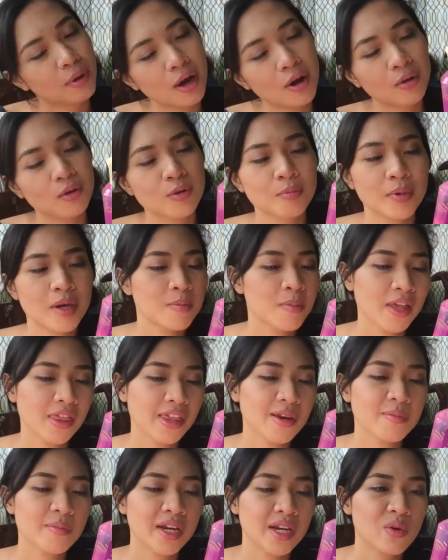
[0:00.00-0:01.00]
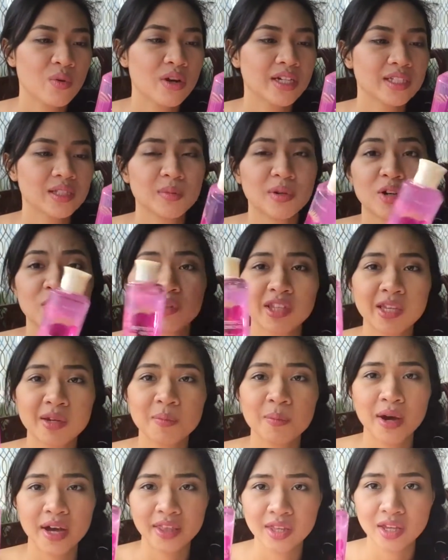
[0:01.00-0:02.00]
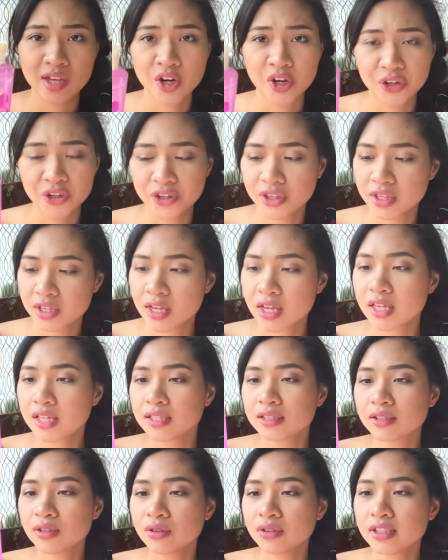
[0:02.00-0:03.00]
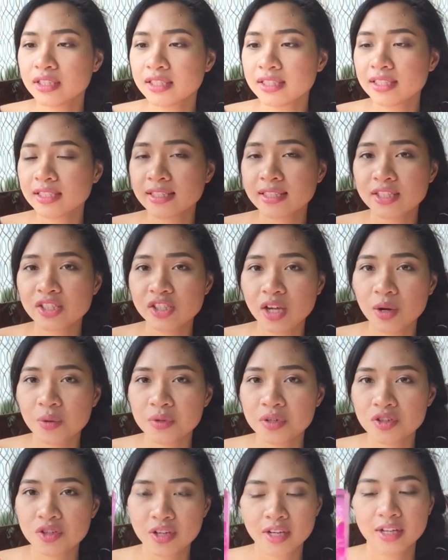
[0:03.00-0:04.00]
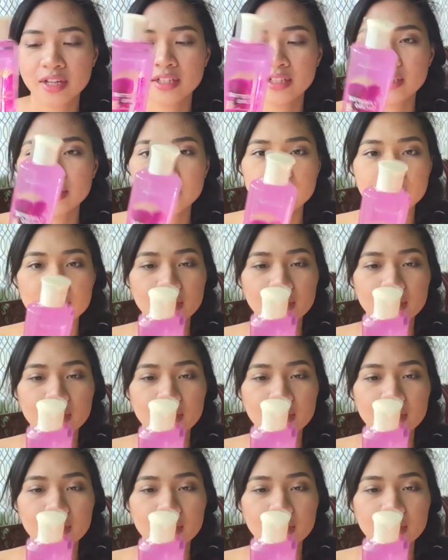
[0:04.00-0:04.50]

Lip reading: Wow, kung may Bath and Body Works, meron din Body Earth. So, this is a shower gel.